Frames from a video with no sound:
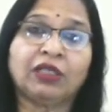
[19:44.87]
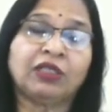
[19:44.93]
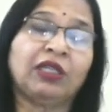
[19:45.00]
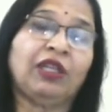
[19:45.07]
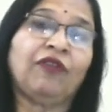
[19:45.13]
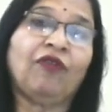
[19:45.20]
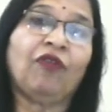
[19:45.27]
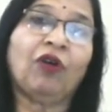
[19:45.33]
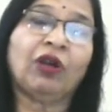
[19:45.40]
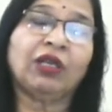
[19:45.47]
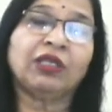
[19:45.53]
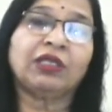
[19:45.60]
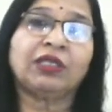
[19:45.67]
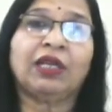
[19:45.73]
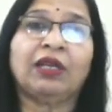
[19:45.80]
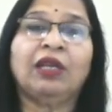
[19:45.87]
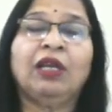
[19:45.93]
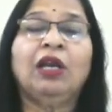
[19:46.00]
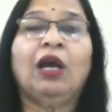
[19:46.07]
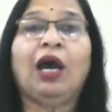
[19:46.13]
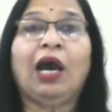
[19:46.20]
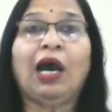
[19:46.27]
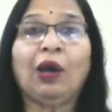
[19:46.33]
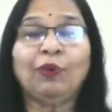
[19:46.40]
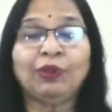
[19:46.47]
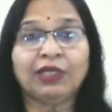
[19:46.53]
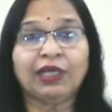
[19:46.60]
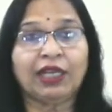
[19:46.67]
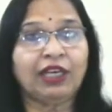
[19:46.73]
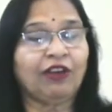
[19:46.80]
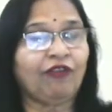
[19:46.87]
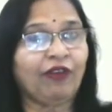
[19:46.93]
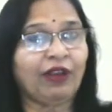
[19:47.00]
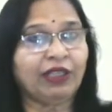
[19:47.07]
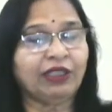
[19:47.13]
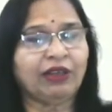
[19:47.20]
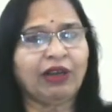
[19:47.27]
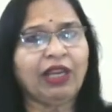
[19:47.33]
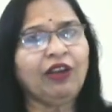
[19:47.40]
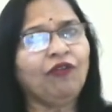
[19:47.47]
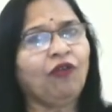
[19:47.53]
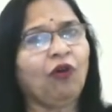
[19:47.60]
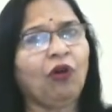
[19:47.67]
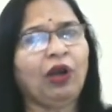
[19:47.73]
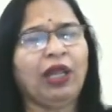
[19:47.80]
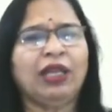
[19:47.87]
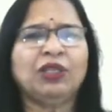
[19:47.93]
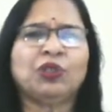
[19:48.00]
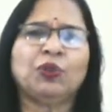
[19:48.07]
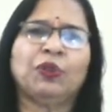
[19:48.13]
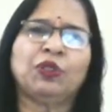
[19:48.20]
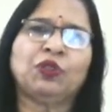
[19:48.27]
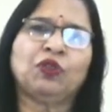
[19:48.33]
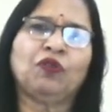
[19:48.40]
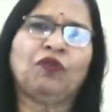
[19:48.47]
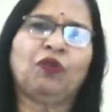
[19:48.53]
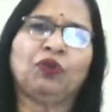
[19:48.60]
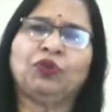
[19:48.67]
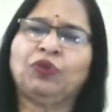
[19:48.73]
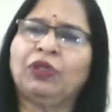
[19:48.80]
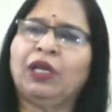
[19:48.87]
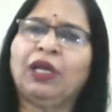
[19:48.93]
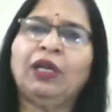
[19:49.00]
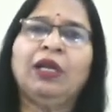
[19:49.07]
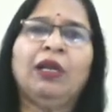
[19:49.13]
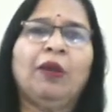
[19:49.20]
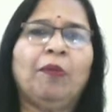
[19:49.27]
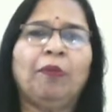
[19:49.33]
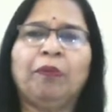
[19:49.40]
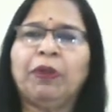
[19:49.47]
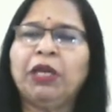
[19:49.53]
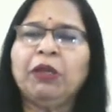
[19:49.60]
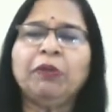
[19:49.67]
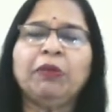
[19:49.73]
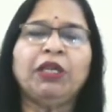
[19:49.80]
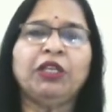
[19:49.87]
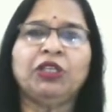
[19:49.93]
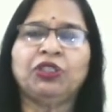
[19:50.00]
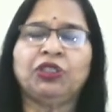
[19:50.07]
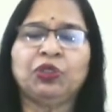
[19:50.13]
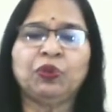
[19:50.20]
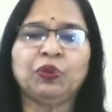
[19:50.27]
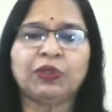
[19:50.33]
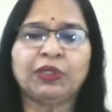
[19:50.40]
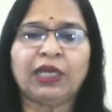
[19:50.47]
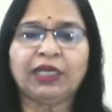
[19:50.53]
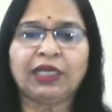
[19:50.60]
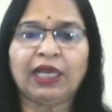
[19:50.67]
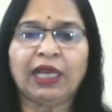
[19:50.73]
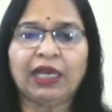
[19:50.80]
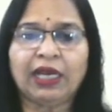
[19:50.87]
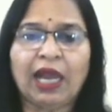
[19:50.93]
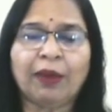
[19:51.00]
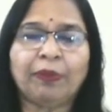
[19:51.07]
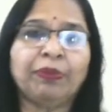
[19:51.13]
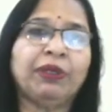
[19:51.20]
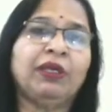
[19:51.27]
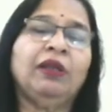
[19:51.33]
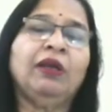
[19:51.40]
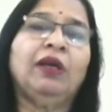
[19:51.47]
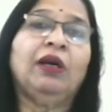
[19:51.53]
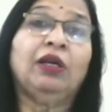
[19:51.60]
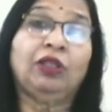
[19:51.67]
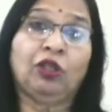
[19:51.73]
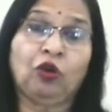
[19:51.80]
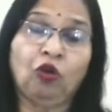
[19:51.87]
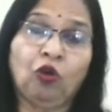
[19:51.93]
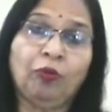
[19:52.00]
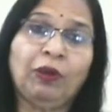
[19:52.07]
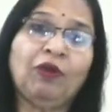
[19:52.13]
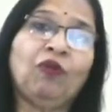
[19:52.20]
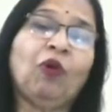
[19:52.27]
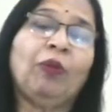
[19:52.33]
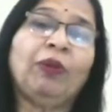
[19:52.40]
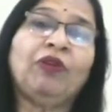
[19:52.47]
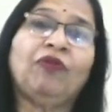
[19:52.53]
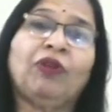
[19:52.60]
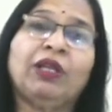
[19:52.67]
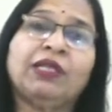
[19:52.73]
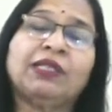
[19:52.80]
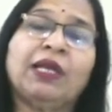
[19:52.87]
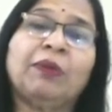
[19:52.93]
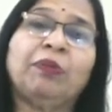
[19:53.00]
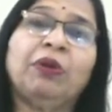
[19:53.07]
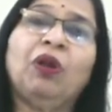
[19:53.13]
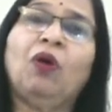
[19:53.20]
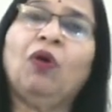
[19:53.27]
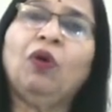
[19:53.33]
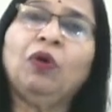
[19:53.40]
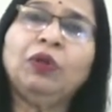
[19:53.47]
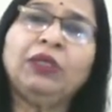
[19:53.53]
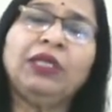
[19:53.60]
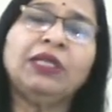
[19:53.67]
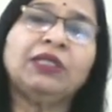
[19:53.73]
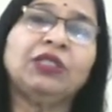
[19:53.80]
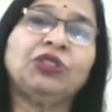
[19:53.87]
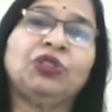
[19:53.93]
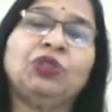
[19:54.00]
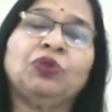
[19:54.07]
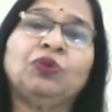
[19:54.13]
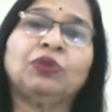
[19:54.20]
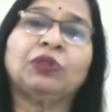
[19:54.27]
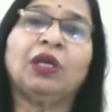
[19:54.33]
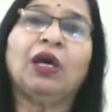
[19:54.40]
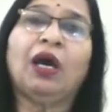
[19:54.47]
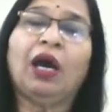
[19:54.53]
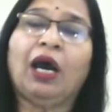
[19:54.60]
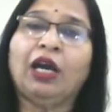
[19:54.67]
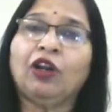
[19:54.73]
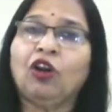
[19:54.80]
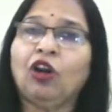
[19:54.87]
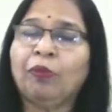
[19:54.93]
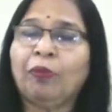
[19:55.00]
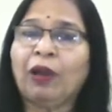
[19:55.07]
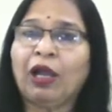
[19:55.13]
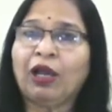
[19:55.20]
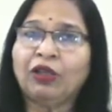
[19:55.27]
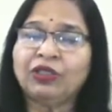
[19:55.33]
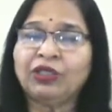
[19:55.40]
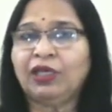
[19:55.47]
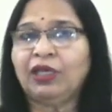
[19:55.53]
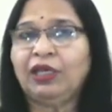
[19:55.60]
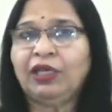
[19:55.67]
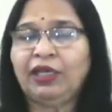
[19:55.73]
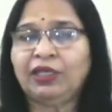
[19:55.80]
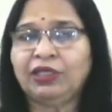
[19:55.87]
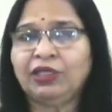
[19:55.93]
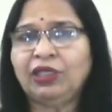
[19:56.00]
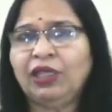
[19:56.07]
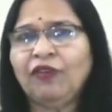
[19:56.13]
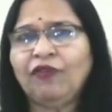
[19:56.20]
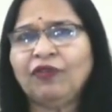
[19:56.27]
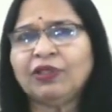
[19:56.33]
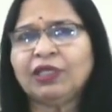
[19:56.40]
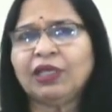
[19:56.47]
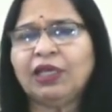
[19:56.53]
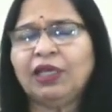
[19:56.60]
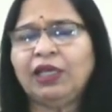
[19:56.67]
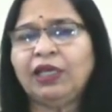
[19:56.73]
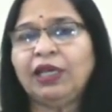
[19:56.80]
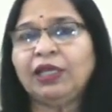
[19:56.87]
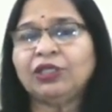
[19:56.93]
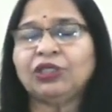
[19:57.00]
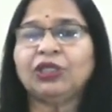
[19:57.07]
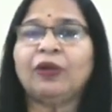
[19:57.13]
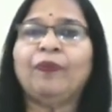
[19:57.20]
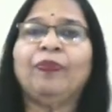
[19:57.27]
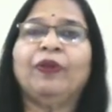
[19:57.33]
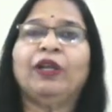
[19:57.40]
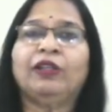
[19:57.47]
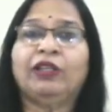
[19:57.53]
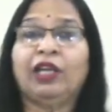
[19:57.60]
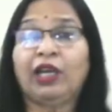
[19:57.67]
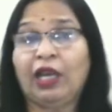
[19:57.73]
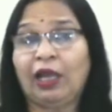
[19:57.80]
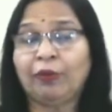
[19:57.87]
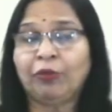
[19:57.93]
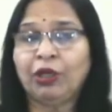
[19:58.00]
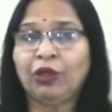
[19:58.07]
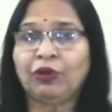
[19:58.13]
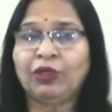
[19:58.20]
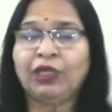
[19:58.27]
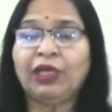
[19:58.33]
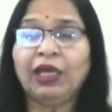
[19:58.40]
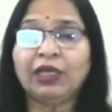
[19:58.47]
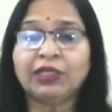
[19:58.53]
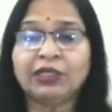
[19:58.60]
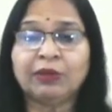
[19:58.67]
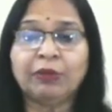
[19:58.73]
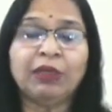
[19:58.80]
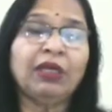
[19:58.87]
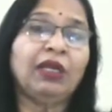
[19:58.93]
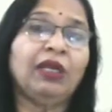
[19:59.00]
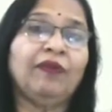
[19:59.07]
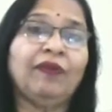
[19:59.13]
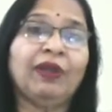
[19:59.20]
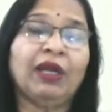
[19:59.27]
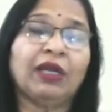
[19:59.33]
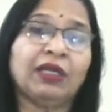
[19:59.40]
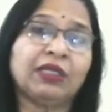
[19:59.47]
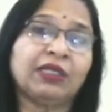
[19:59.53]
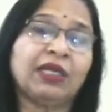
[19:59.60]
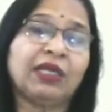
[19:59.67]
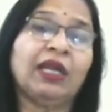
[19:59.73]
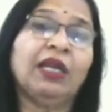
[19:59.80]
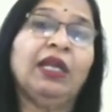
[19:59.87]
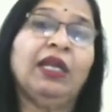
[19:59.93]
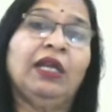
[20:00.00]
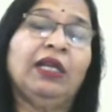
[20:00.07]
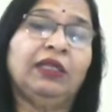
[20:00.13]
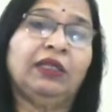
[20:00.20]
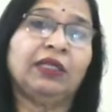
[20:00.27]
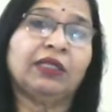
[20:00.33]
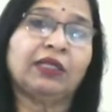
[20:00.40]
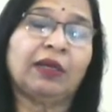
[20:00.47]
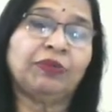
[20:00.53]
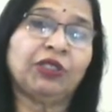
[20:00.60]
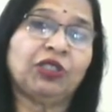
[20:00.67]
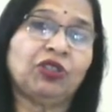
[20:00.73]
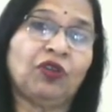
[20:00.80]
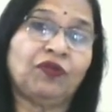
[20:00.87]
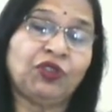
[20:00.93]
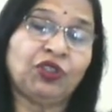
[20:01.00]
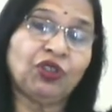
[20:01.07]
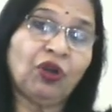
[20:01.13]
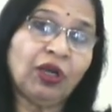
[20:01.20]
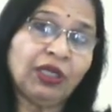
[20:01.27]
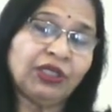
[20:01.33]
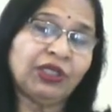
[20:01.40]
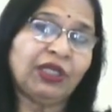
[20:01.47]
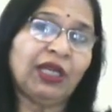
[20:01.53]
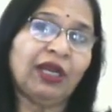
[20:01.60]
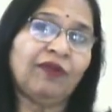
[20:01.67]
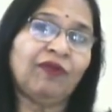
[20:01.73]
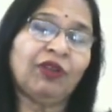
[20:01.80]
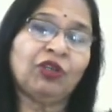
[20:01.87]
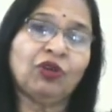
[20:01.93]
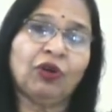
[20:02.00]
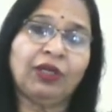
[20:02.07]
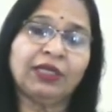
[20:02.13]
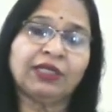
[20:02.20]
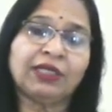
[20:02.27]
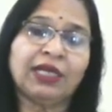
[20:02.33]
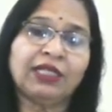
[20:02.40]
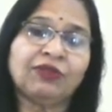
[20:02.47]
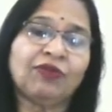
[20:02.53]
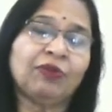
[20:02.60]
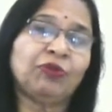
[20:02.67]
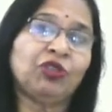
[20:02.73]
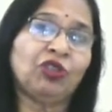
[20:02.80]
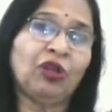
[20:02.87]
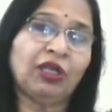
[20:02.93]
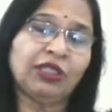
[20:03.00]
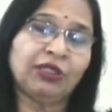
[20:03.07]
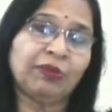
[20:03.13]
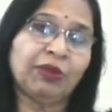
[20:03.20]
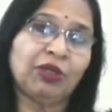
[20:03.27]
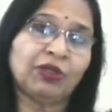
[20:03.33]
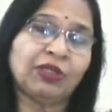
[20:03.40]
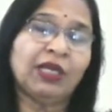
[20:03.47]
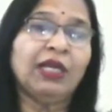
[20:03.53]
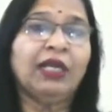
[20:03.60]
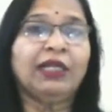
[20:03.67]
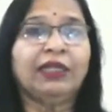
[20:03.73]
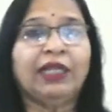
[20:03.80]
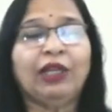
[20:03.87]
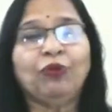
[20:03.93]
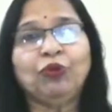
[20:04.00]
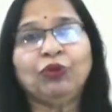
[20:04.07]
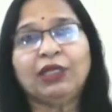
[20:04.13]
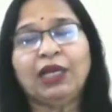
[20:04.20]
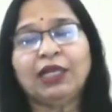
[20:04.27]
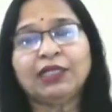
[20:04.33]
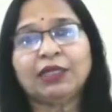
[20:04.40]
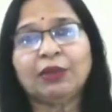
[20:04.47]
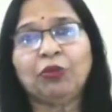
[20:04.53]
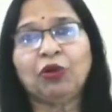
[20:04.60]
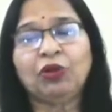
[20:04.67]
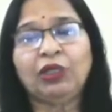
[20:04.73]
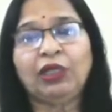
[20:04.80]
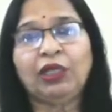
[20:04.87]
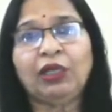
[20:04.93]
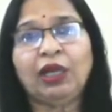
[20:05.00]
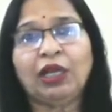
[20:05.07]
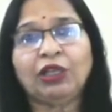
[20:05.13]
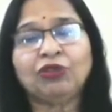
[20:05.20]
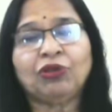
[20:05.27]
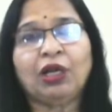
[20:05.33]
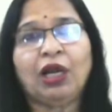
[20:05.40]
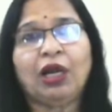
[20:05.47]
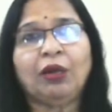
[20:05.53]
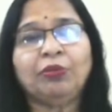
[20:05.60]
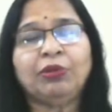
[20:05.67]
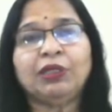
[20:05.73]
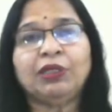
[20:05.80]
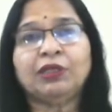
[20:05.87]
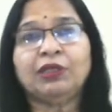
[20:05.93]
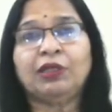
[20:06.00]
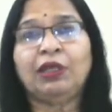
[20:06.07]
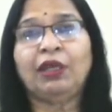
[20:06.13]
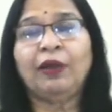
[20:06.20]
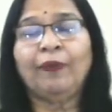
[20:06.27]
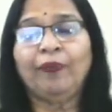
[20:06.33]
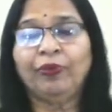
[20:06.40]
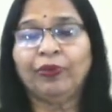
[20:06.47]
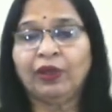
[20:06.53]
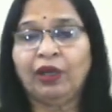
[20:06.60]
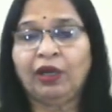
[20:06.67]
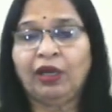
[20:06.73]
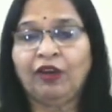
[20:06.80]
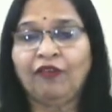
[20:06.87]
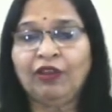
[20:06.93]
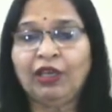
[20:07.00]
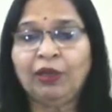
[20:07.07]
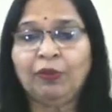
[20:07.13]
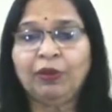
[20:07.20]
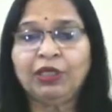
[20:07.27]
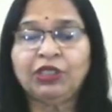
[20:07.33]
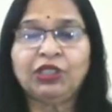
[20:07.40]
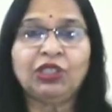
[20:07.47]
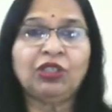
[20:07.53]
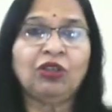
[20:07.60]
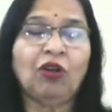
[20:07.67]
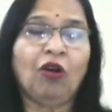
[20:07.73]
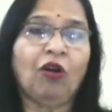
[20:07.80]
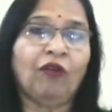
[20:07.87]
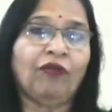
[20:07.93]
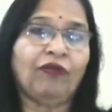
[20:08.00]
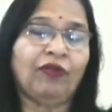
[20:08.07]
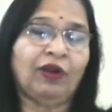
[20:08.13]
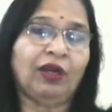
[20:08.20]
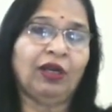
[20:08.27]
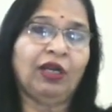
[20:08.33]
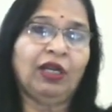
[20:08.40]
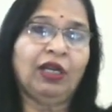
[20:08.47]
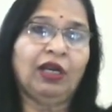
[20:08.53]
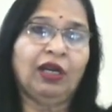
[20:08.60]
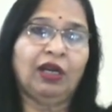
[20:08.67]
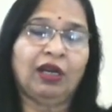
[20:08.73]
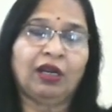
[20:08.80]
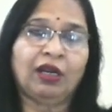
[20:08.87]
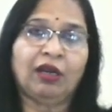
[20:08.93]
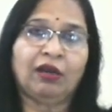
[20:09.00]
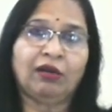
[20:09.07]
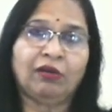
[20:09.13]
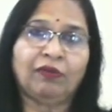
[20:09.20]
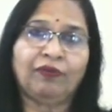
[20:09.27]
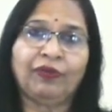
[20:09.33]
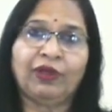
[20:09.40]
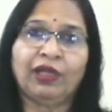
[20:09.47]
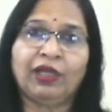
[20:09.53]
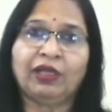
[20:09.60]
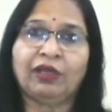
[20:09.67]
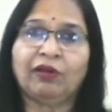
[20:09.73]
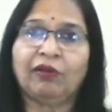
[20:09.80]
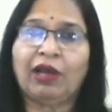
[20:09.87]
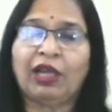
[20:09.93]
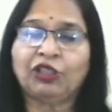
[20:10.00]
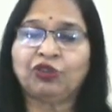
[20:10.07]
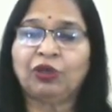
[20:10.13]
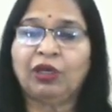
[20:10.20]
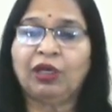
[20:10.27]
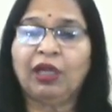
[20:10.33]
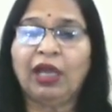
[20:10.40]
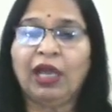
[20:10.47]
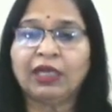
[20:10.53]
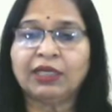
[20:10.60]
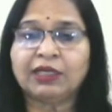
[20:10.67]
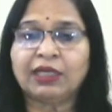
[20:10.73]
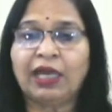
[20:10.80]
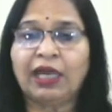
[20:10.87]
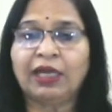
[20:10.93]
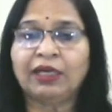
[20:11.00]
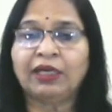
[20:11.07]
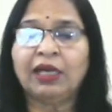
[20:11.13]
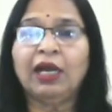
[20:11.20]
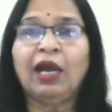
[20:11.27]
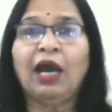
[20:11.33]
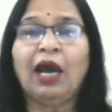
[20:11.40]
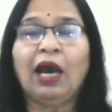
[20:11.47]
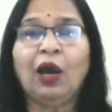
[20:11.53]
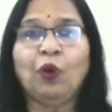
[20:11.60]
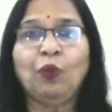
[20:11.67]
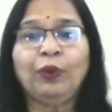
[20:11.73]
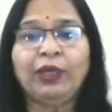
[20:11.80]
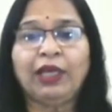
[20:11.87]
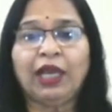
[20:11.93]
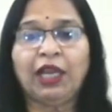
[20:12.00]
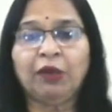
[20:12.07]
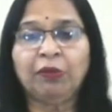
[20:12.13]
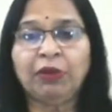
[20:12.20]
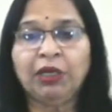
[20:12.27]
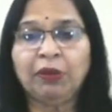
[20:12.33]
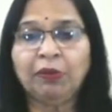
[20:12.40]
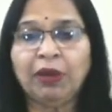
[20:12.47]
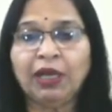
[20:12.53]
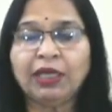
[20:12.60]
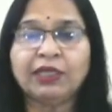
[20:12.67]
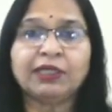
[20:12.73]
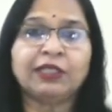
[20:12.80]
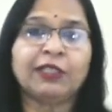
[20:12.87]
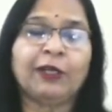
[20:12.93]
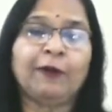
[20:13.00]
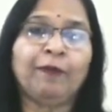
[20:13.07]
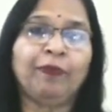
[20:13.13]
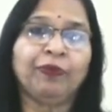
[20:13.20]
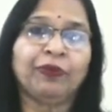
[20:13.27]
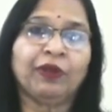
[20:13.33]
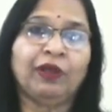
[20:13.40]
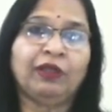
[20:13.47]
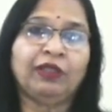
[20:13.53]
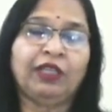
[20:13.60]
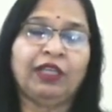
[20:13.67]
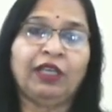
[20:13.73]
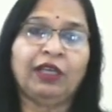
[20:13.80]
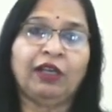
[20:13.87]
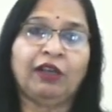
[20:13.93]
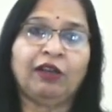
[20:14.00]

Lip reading: the forest, and how it can affect the rainfall, and so on and so forth. So there are many issues that can happen. The global warming, for example, all these issues are not biological in nature, they are physical in nature, they are abiotic. And similarly, we understand the subject of geology and we draw insights from geology because that would tell us about the hydrocarbons, the availability of natural gas, and how we can minimize the